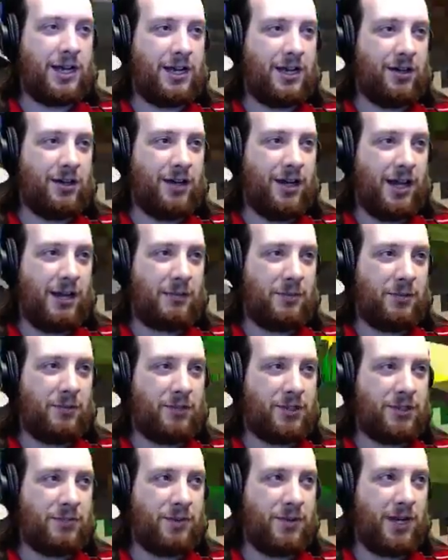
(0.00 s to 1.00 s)
yet, but we
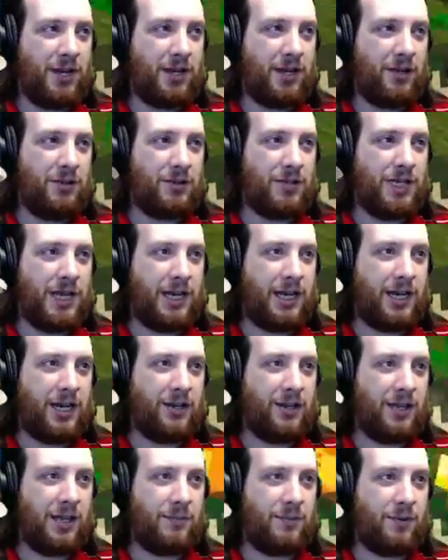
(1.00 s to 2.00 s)
should probably go take care of
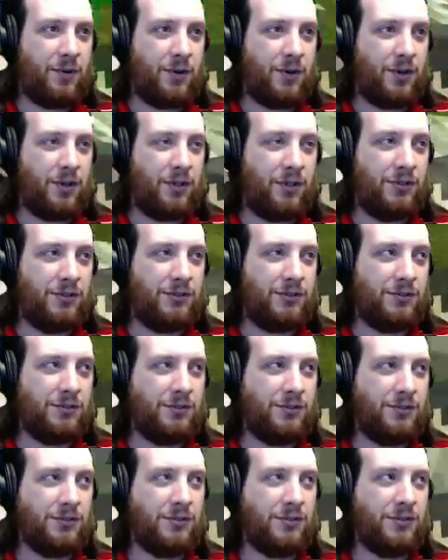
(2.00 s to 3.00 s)
that portal.
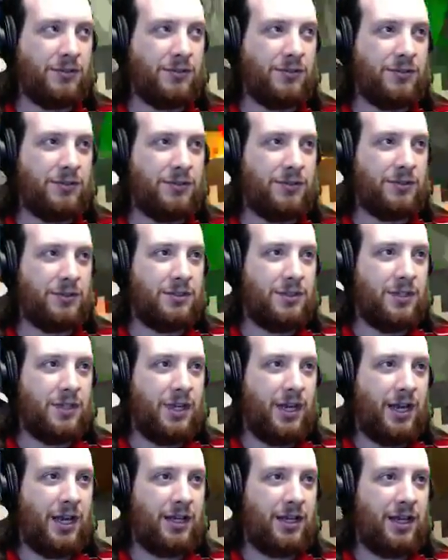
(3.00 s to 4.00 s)

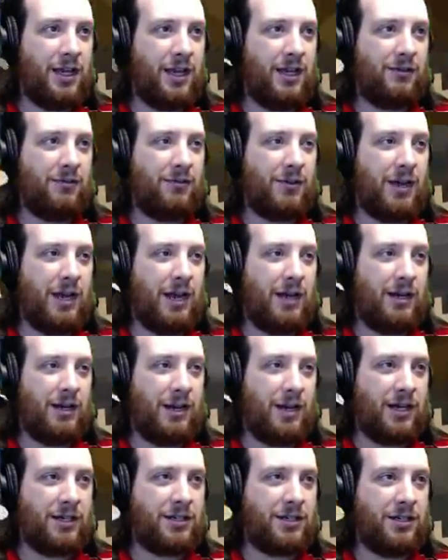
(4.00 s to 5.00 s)
And then I'd
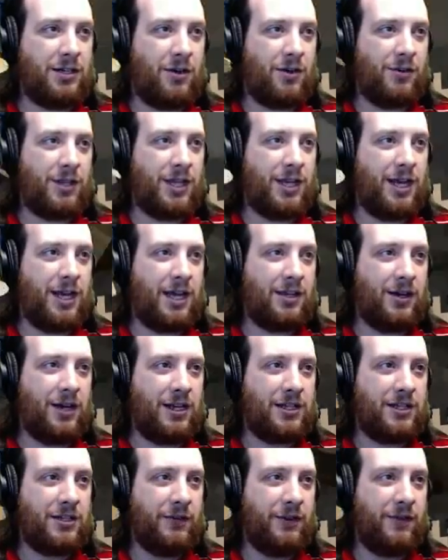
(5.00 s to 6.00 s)
like to go in the nether and see
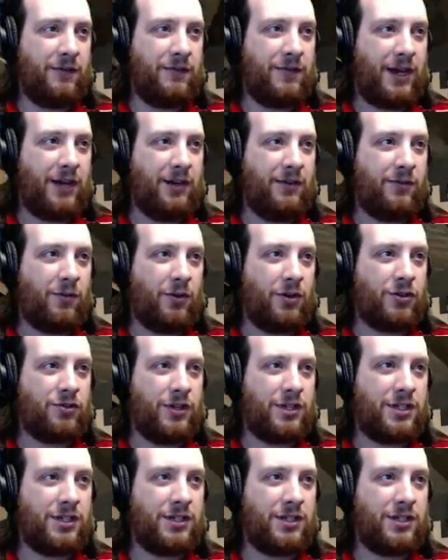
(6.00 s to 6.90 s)
if we can find a fortress.